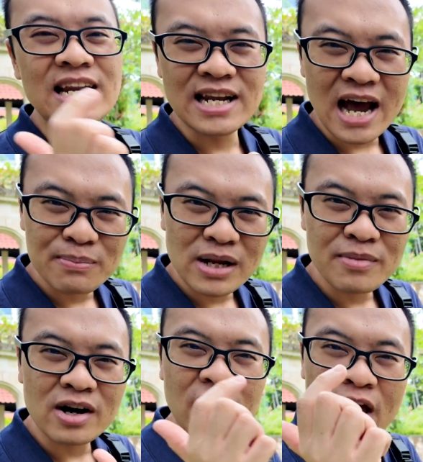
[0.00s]

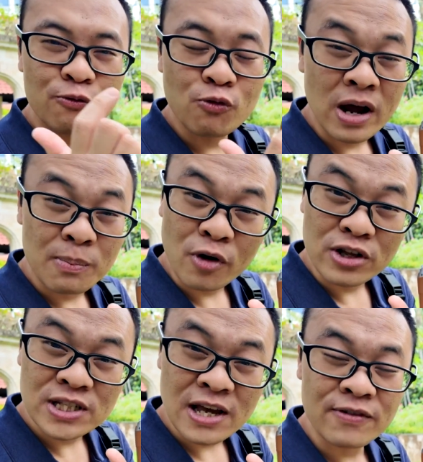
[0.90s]
9mm
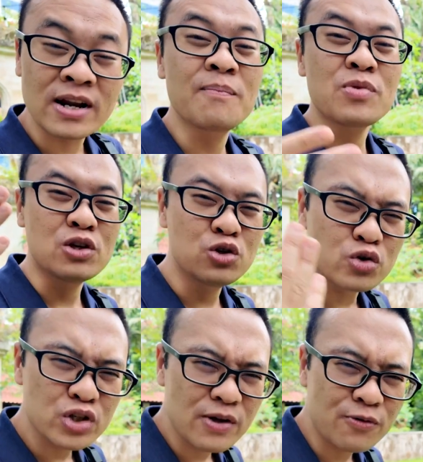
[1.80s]
f1.7,
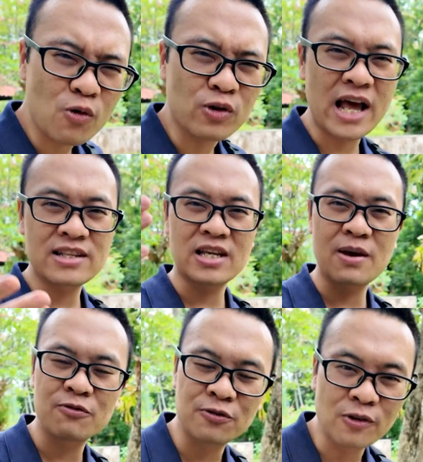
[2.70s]
usually for
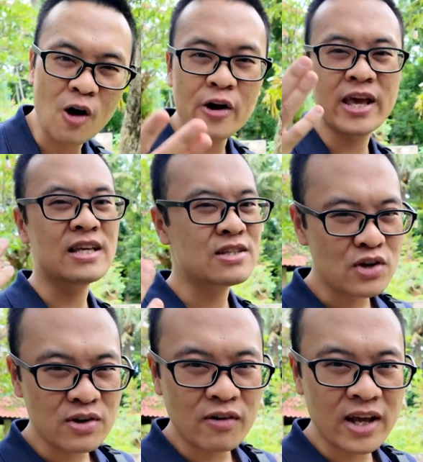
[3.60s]
landscape, vlogging,
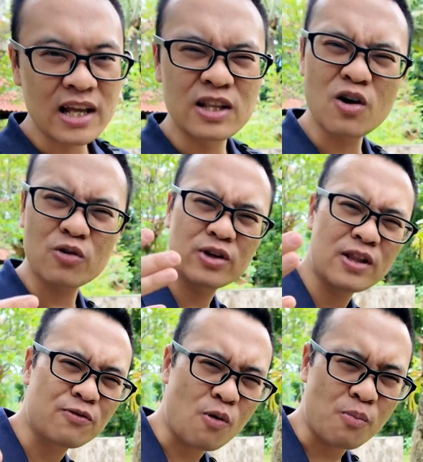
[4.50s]
scenery, not
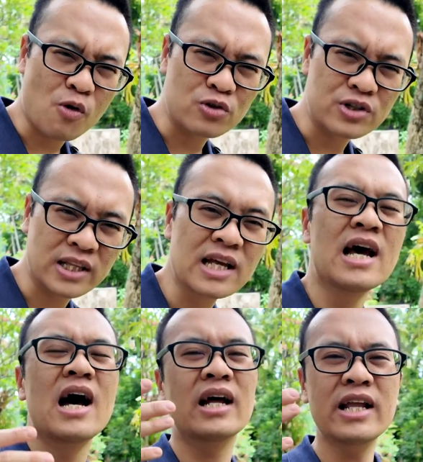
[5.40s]
really for portrait.
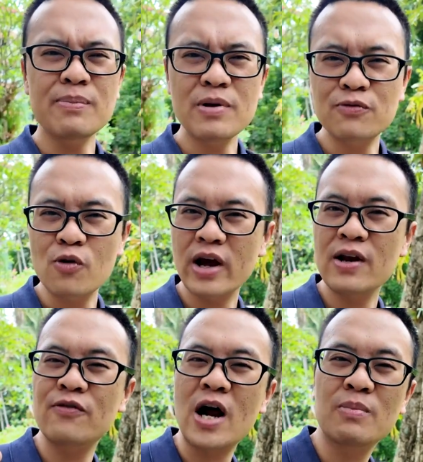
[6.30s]
A little bit for
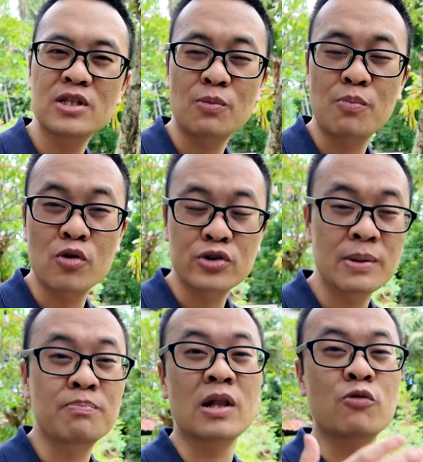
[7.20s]
environmental
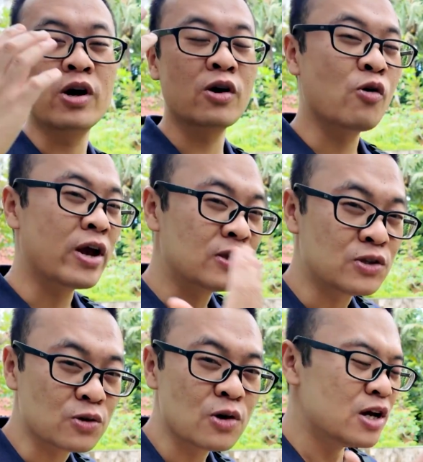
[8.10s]
portrait, but we're going
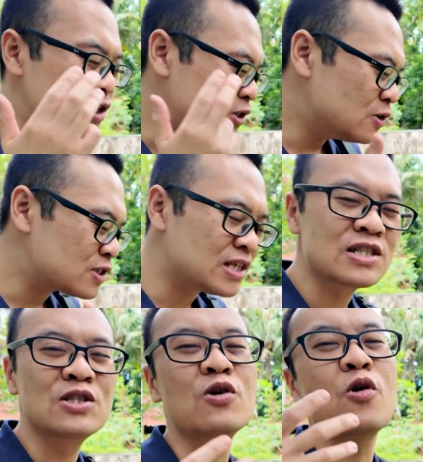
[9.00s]
to use
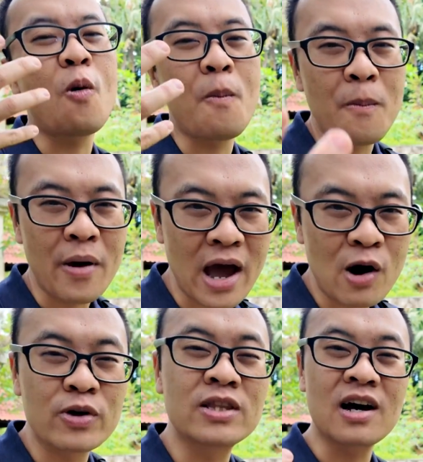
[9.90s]
this to
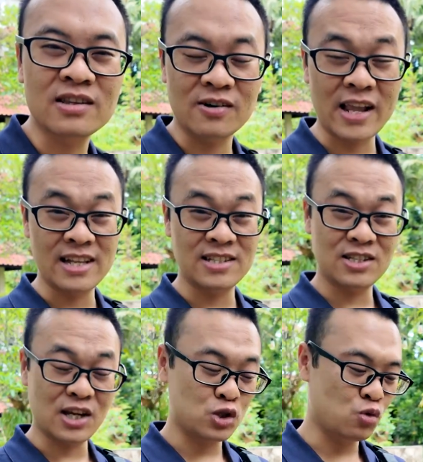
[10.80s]
compare with the other
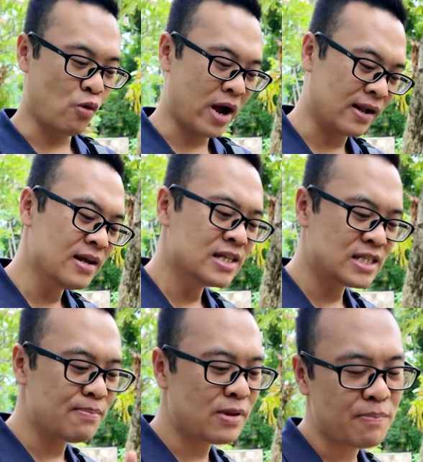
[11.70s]
lenses as well,
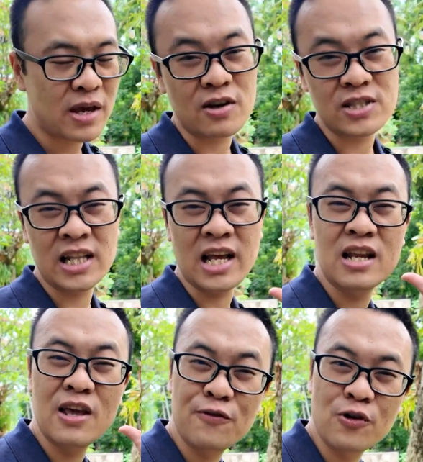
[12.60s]
simply because it
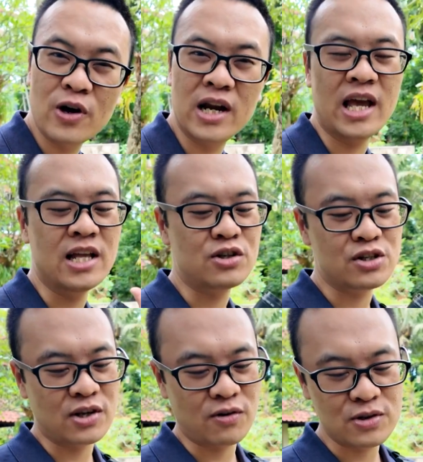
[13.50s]
can give you an
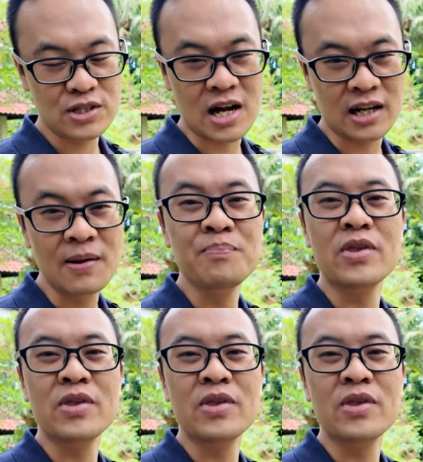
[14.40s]
interesting result,